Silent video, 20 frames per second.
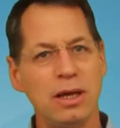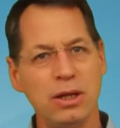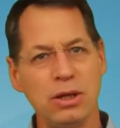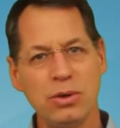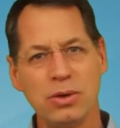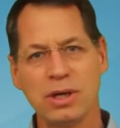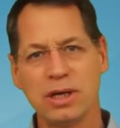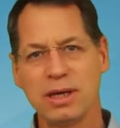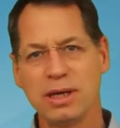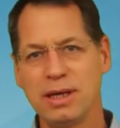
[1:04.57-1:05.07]

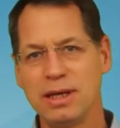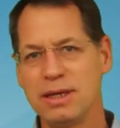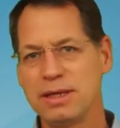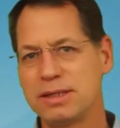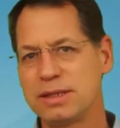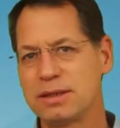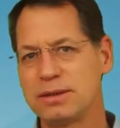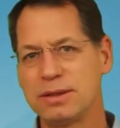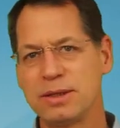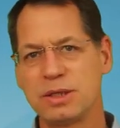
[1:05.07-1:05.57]
you can
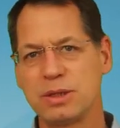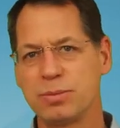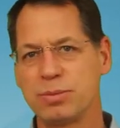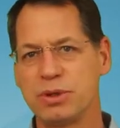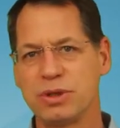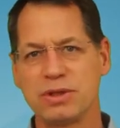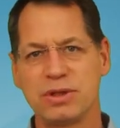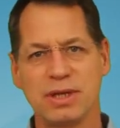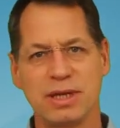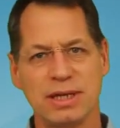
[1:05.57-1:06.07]
easily
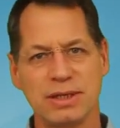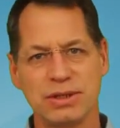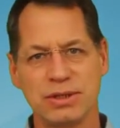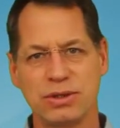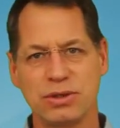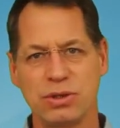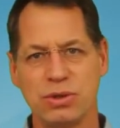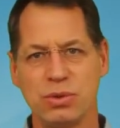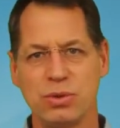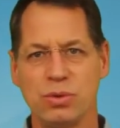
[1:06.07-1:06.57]
split test
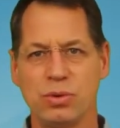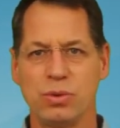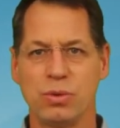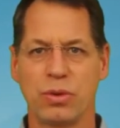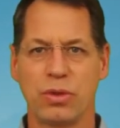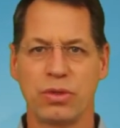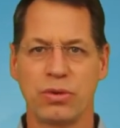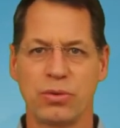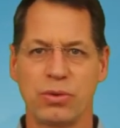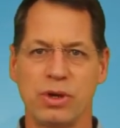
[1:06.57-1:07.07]
two,
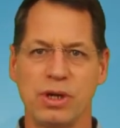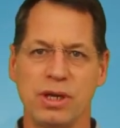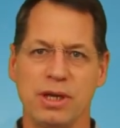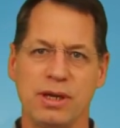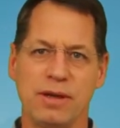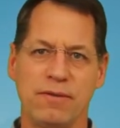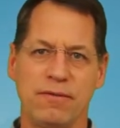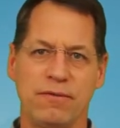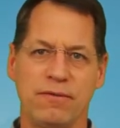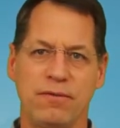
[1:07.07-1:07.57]

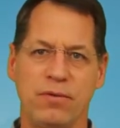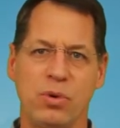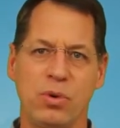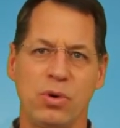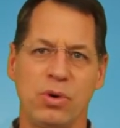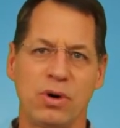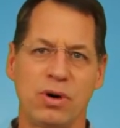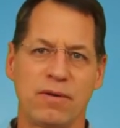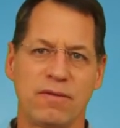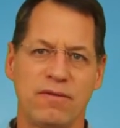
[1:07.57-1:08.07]
three,
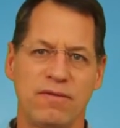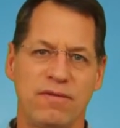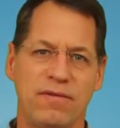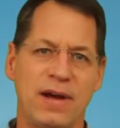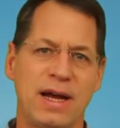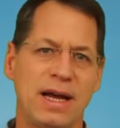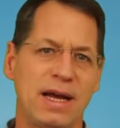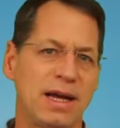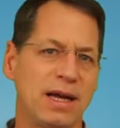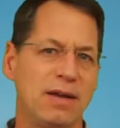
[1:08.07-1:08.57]
four,
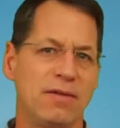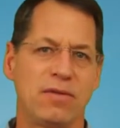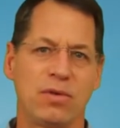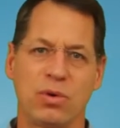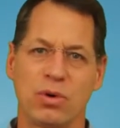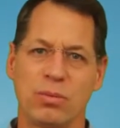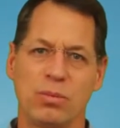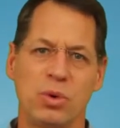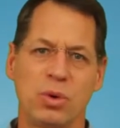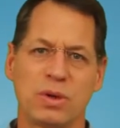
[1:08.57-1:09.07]
five,
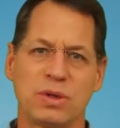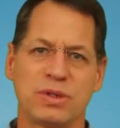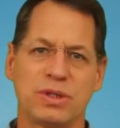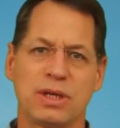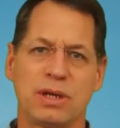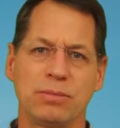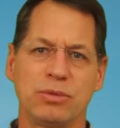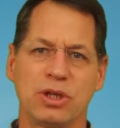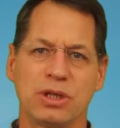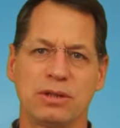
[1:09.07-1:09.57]
or more
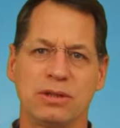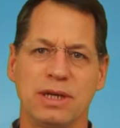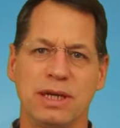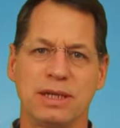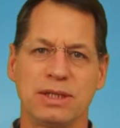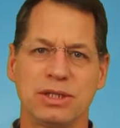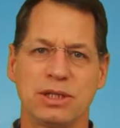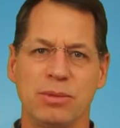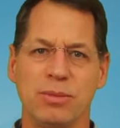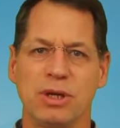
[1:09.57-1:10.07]
subject
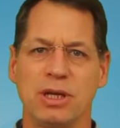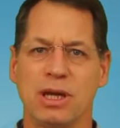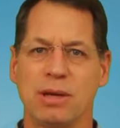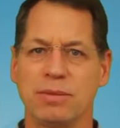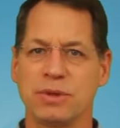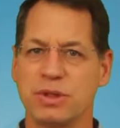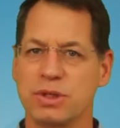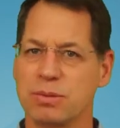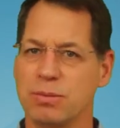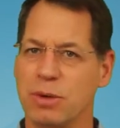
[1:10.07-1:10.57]
lines to become
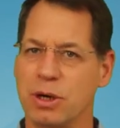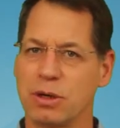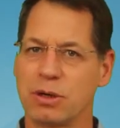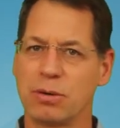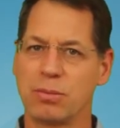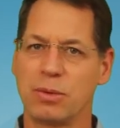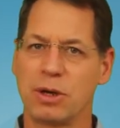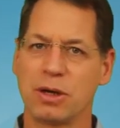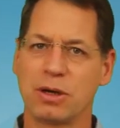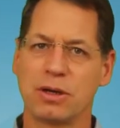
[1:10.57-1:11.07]
a smarter
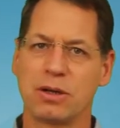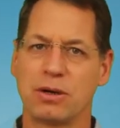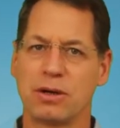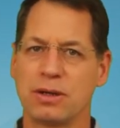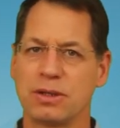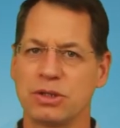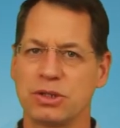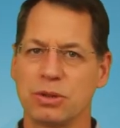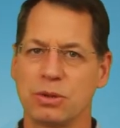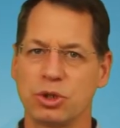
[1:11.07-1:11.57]
marketer
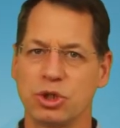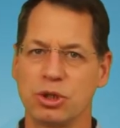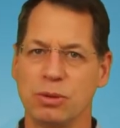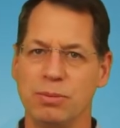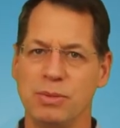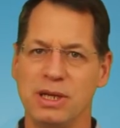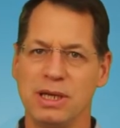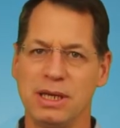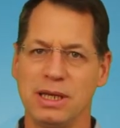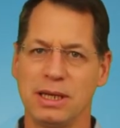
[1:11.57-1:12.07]
on social
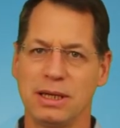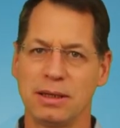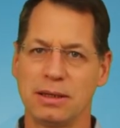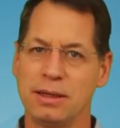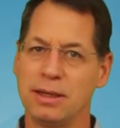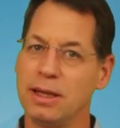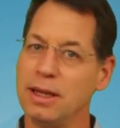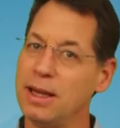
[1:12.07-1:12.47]
media